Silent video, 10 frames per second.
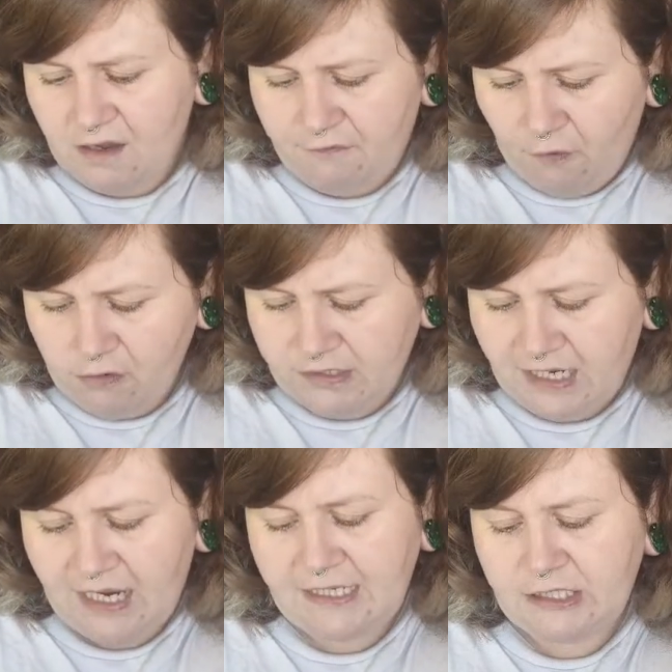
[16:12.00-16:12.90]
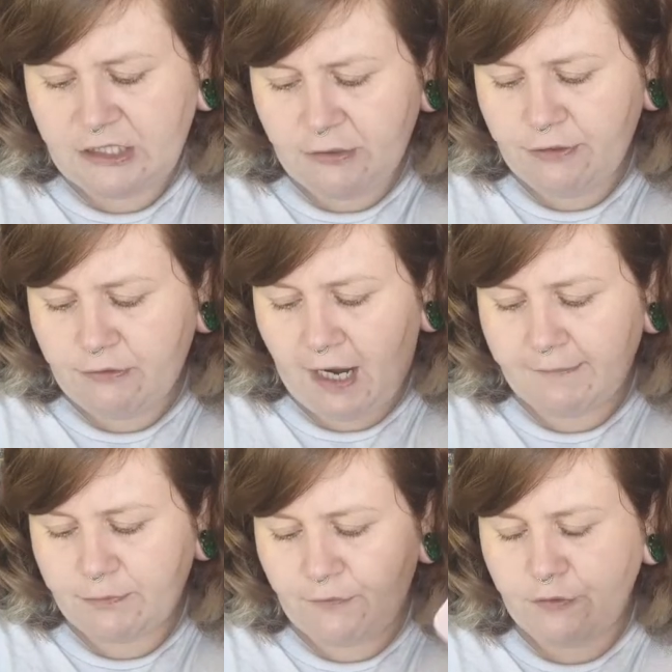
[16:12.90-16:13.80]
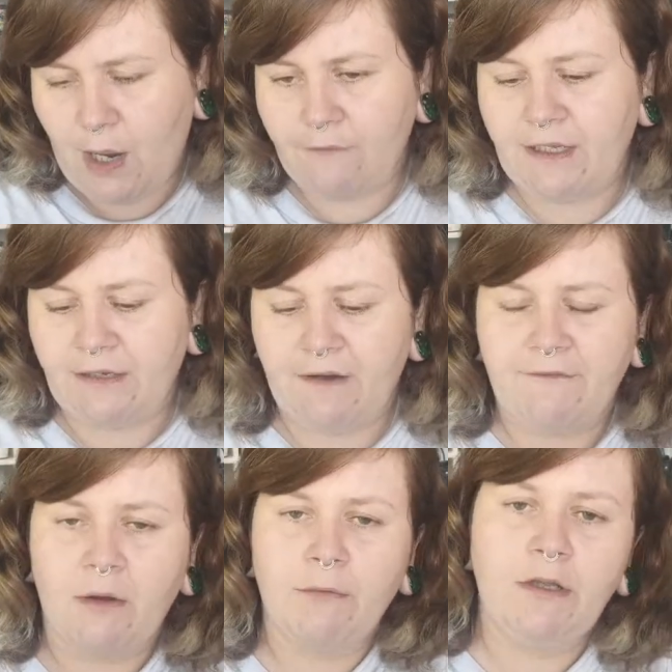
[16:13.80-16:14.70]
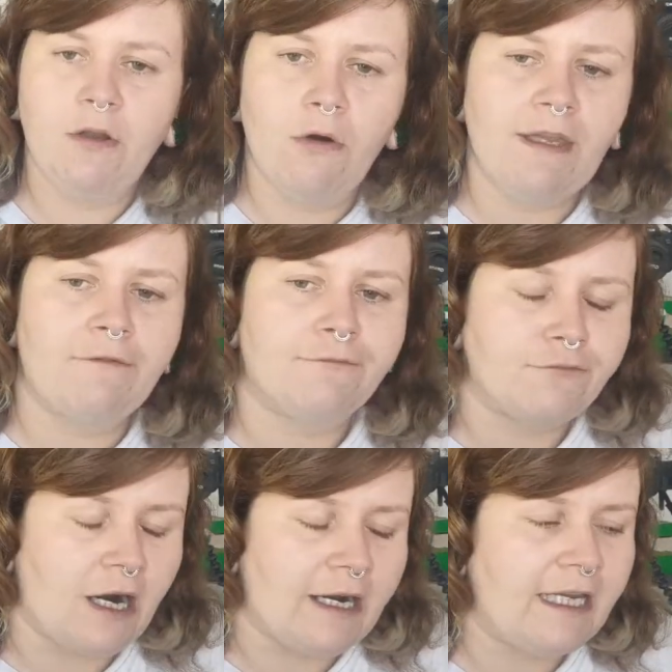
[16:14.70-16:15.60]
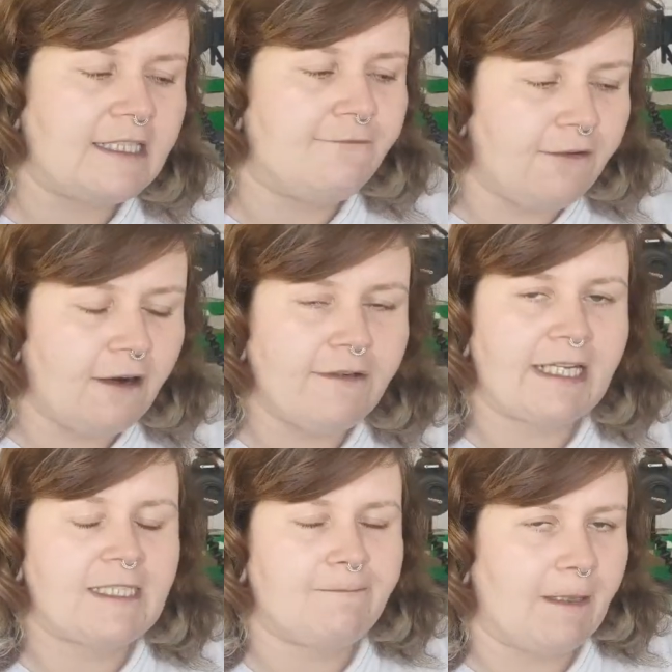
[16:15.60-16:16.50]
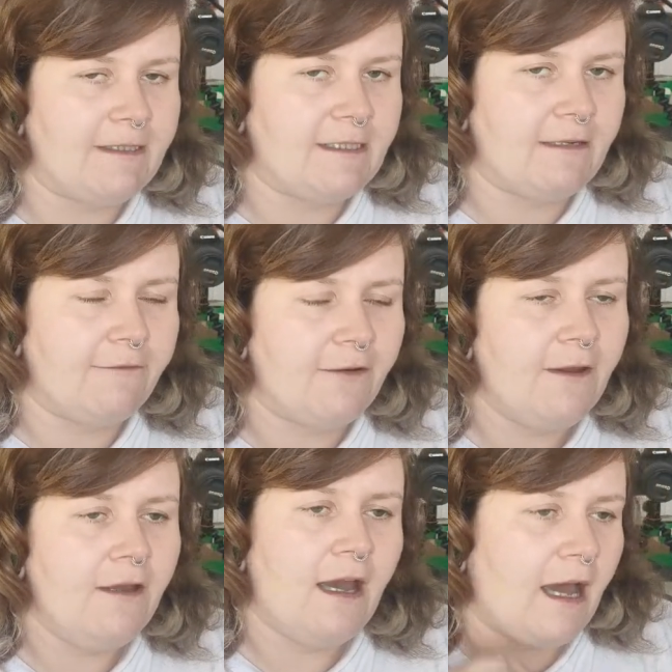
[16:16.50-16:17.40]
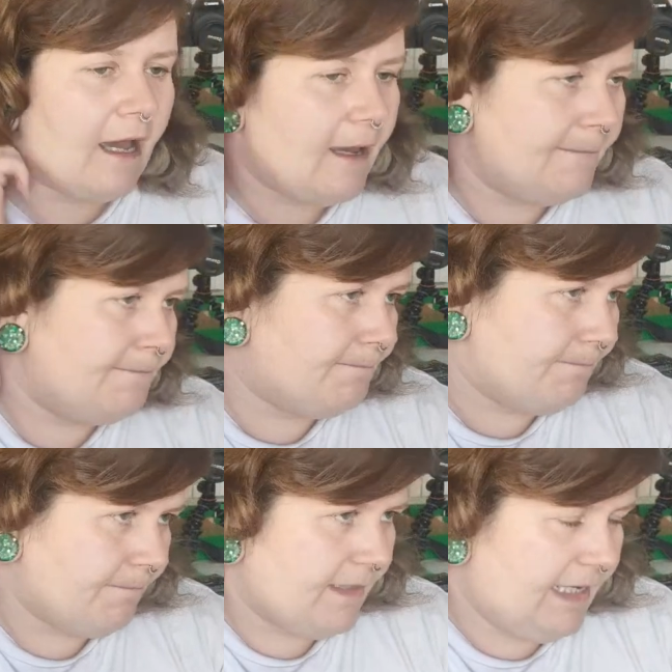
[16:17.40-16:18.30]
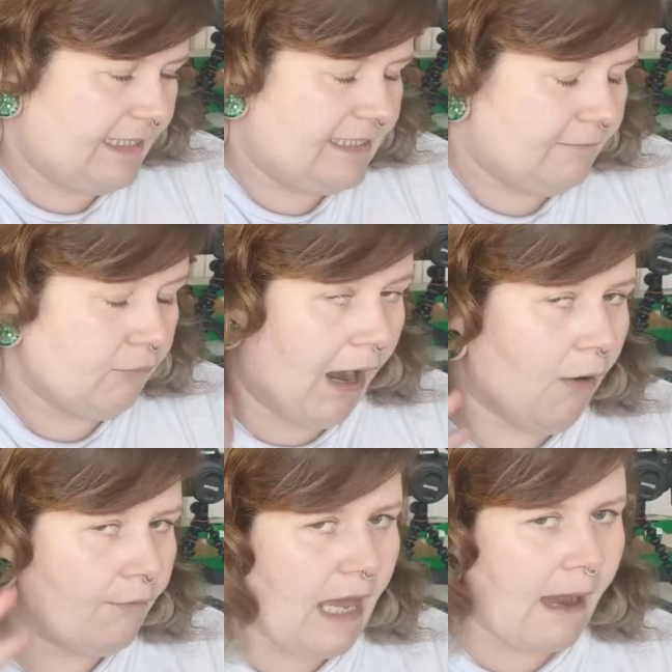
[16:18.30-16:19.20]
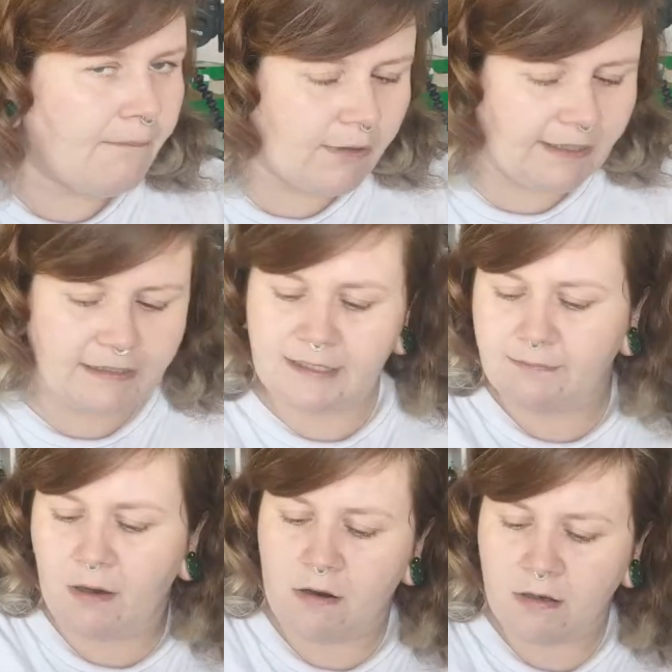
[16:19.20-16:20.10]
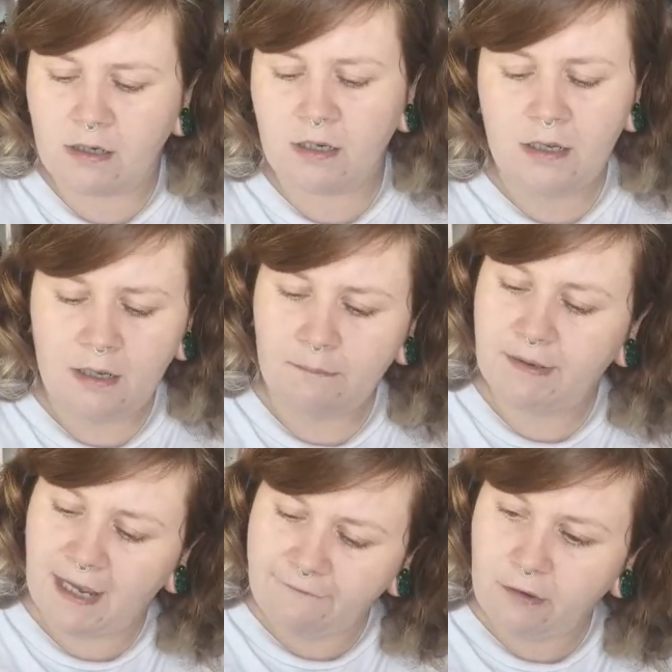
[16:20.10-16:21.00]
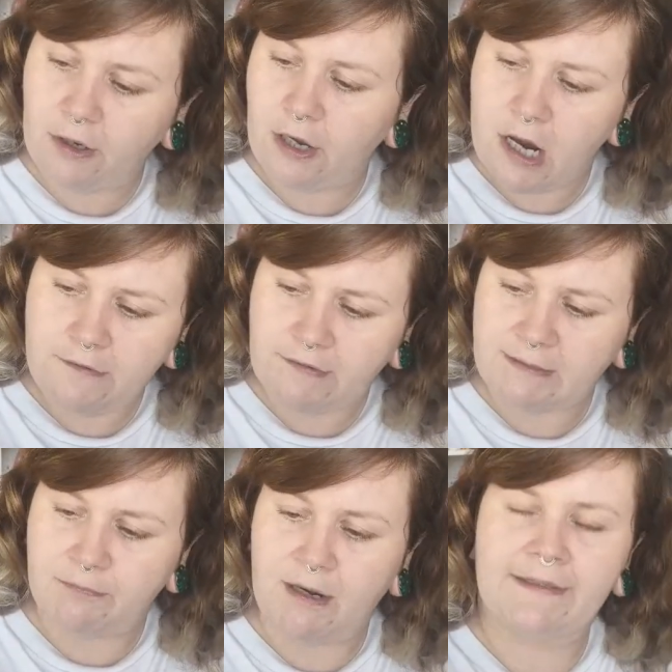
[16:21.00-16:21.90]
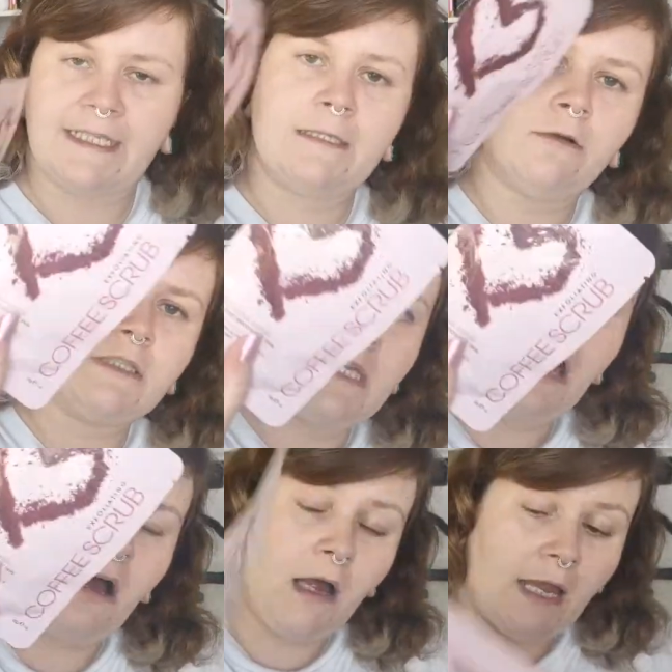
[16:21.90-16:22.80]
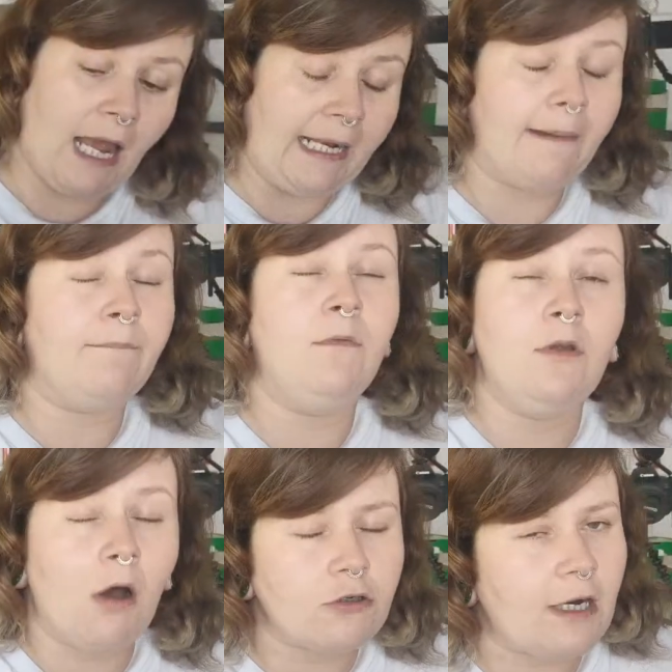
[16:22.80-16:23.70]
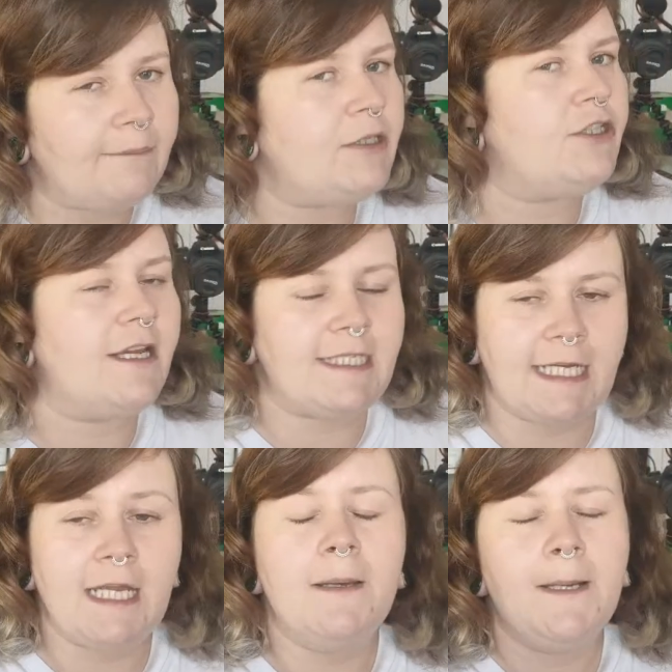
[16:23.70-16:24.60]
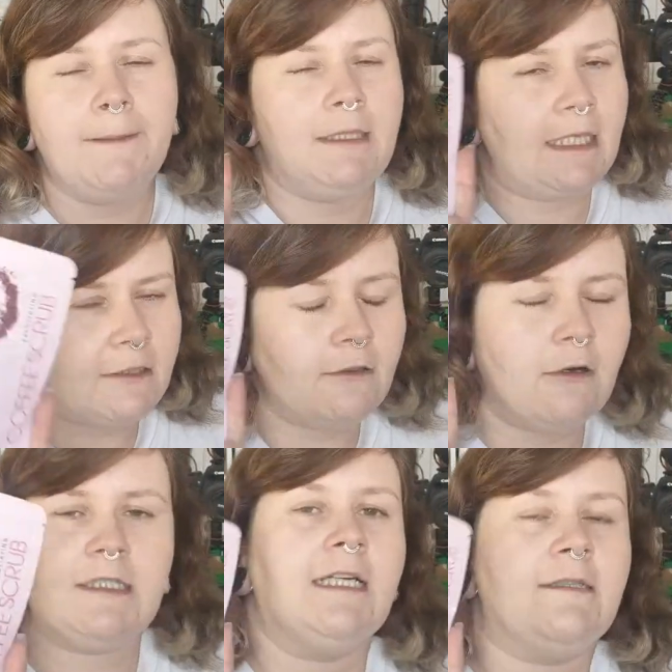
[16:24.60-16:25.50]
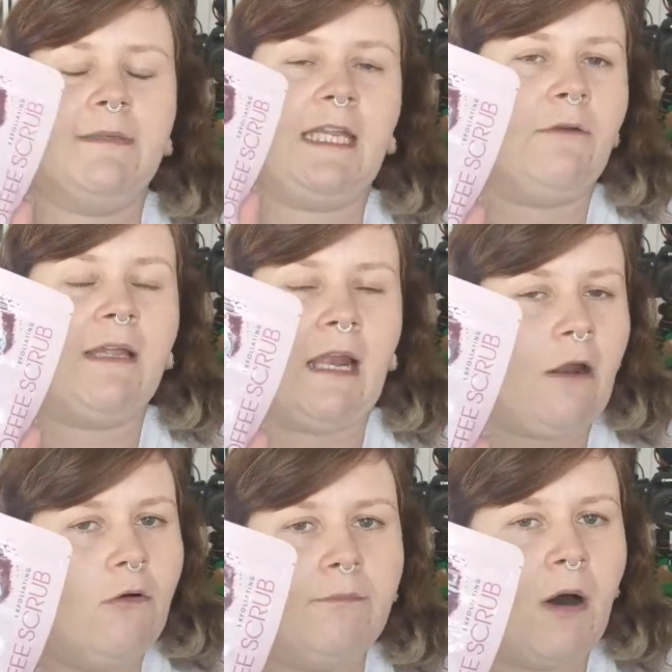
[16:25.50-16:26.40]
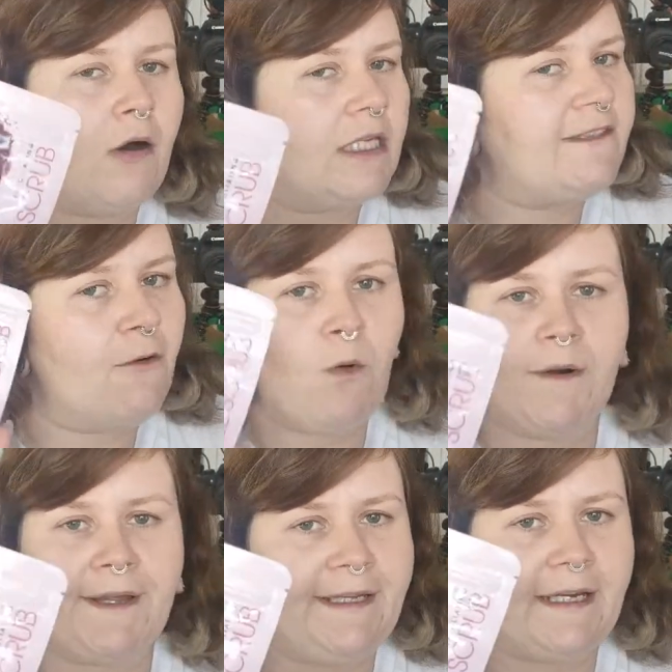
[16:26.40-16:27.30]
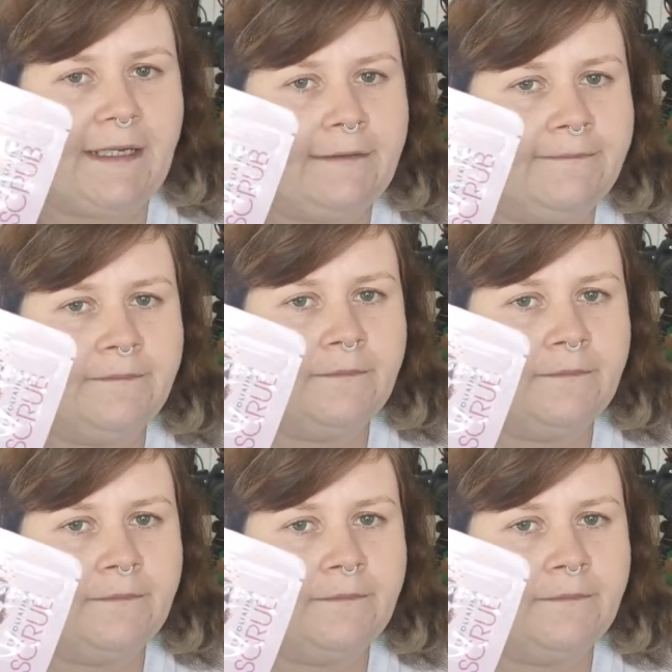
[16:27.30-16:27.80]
Full size is 200 grams worth £12.95. Now, we know that Frank is very expensive. It's around that price mark, but I've not heard of this brand. This looks, and I'm not trying to be shady, but this looks like something that you would get at Home Bargains for £1.99.